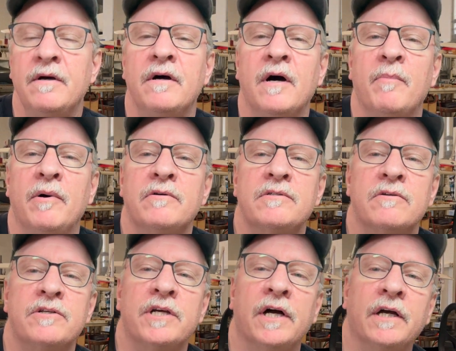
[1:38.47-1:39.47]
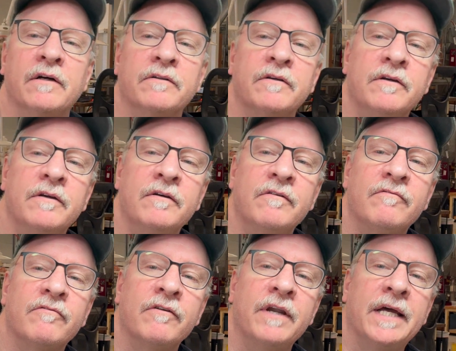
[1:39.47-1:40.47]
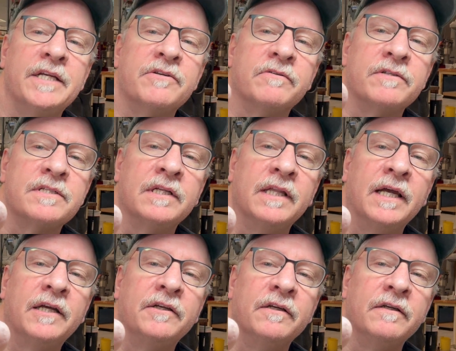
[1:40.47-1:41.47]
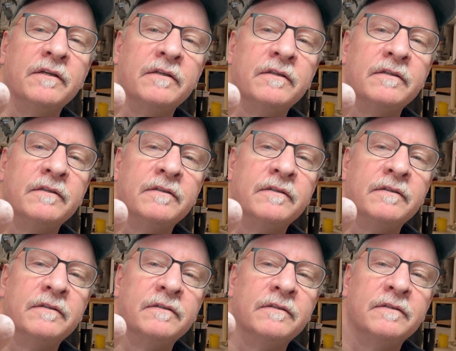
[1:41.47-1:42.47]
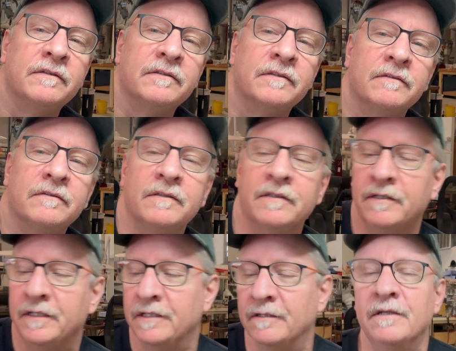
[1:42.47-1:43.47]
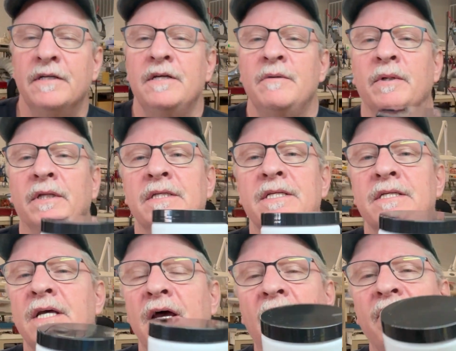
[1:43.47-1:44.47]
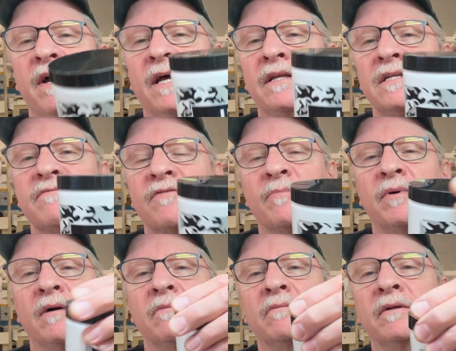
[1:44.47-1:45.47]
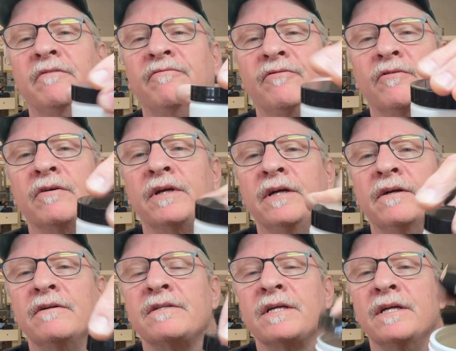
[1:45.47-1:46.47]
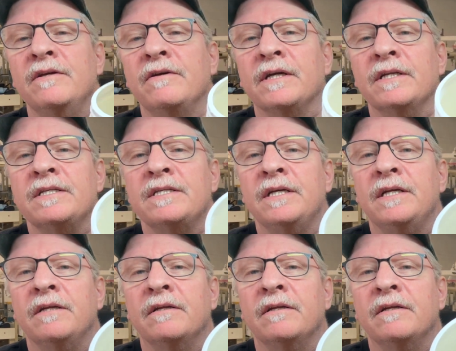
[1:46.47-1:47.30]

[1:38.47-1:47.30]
a poster child for natural selection. So there you go. But I've had this for probably 4 years, and you can see